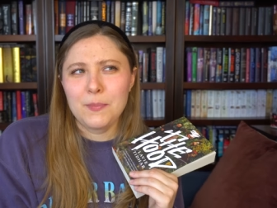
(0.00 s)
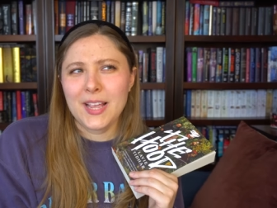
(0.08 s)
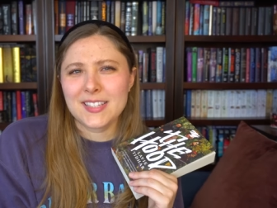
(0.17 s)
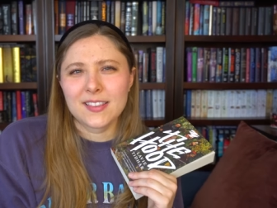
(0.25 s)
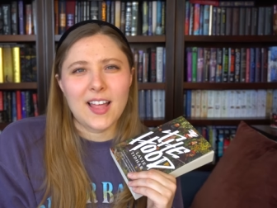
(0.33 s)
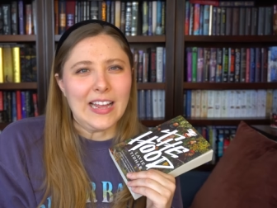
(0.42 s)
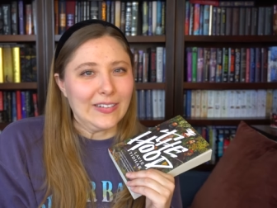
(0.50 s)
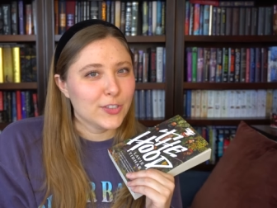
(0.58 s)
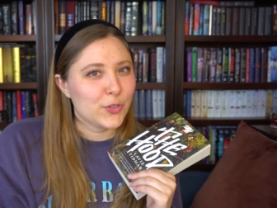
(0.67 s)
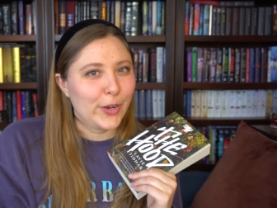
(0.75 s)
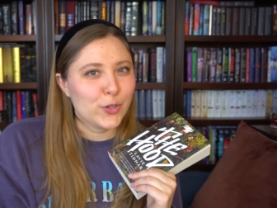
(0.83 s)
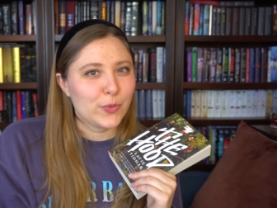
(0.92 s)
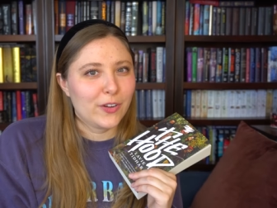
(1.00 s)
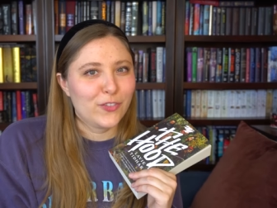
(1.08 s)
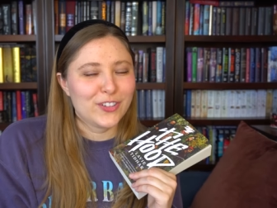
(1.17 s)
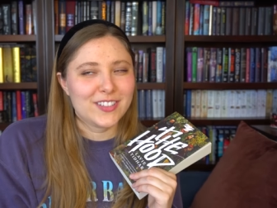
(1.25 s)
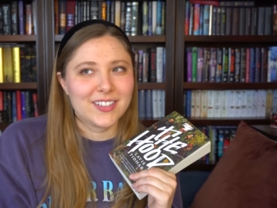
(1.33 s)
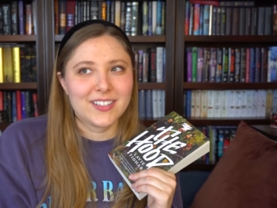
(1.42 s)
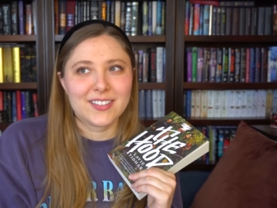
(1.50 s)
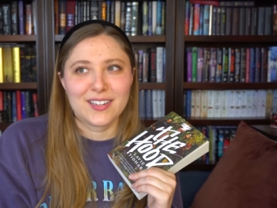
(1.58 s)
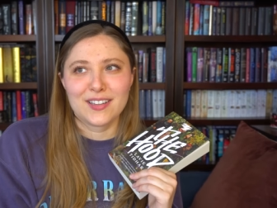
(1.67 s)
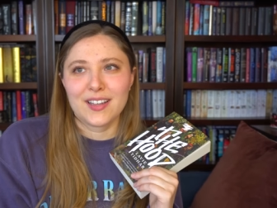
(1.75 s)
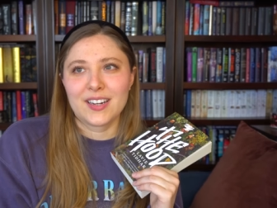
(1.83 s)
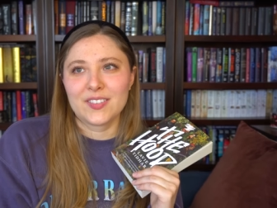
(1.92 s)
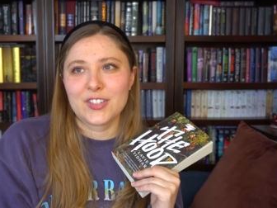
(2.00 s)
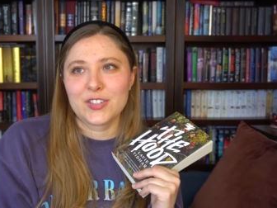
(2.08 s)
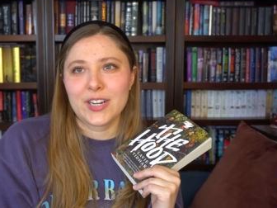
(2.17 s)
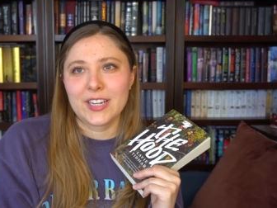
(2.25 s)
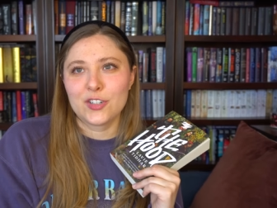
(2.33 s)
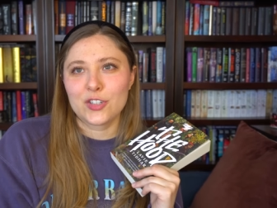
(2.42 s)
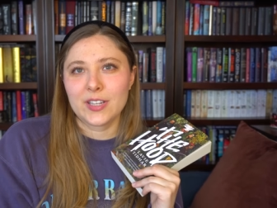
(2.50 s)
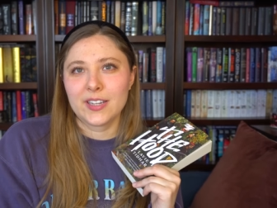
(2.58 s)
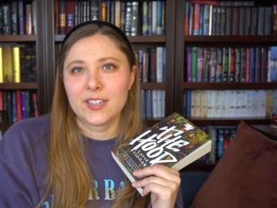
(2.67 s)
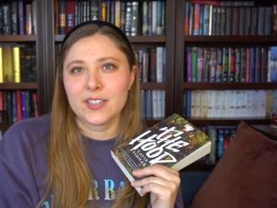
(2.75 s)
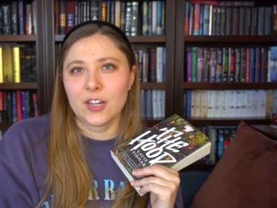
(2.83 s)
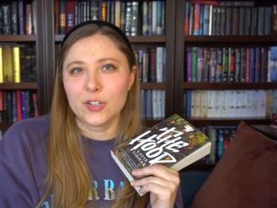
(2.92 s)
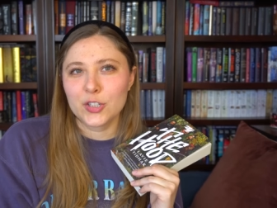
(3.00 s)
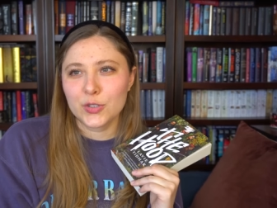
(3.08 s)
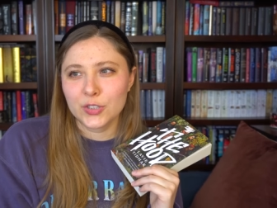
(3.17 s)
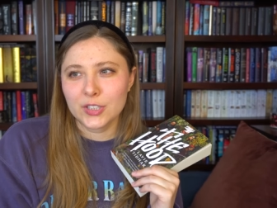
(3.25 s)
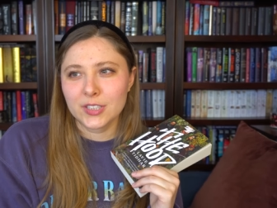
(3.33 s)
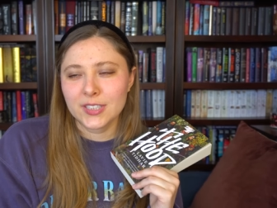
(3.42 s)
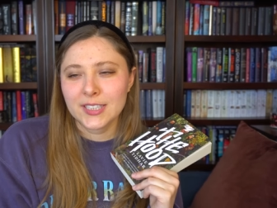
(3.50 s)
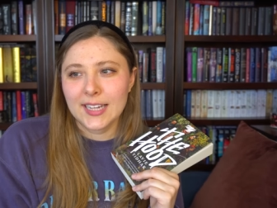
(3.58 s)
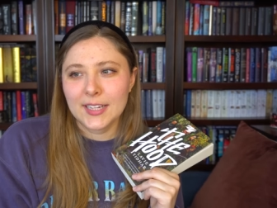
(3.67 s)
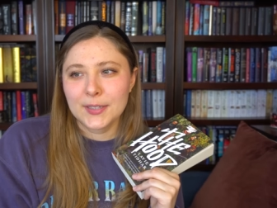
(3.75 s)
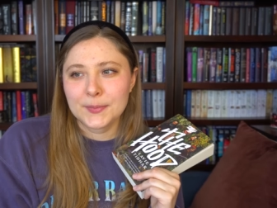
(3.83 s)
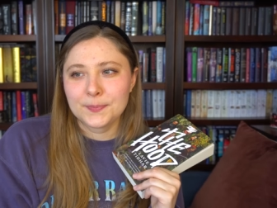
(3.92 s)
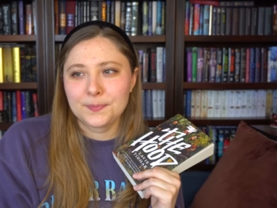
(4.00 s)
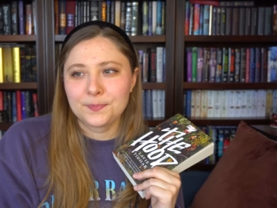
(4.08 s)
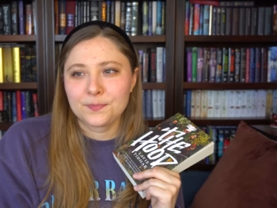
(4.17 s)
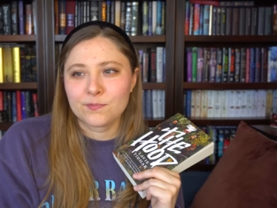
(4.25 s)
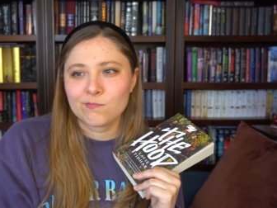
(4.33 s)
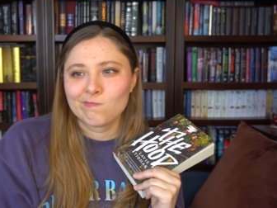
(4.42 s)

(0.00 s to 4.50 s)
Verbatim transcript: it makes a lot of strange references and a lot of strange like cultural homages,